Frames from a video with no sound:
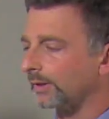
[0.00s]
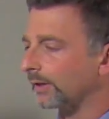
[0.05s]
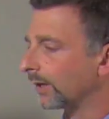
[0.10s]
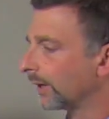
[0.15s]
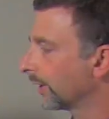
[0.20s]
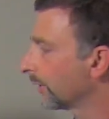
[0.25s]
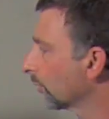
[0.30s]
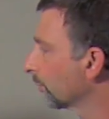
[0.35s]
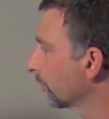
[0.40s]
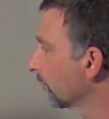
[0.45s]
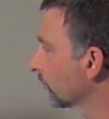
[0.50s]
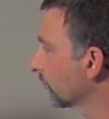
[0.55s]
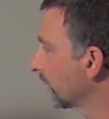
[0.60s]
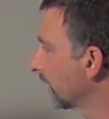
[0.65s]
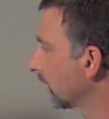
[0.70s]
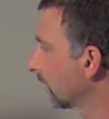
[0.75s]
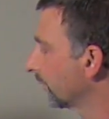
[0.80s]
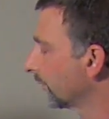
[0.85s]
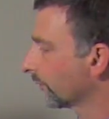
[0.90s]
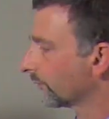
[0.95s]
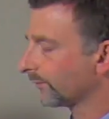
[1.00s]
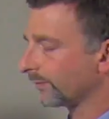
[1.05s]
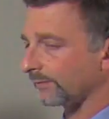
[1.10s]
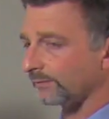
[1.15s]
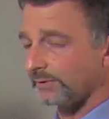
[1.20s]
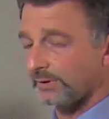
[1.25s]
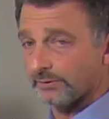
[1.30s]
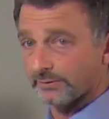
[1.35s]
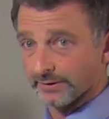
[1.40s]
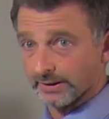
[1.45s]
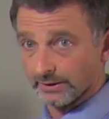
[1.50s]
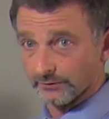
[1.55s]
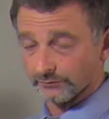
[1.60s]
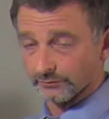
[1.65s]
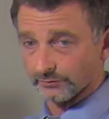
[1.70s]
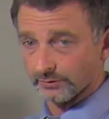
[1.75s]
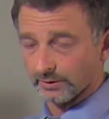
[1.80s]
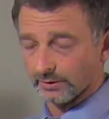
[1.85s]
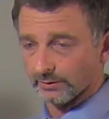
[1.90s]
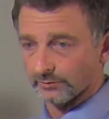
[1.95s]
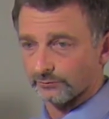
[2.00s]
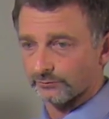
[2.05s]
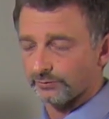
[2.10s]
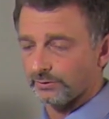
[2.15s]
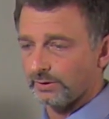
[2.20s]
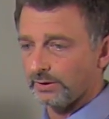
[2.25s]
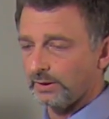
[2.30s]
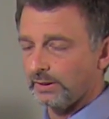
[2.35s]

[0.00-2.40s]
100% of this $15,000.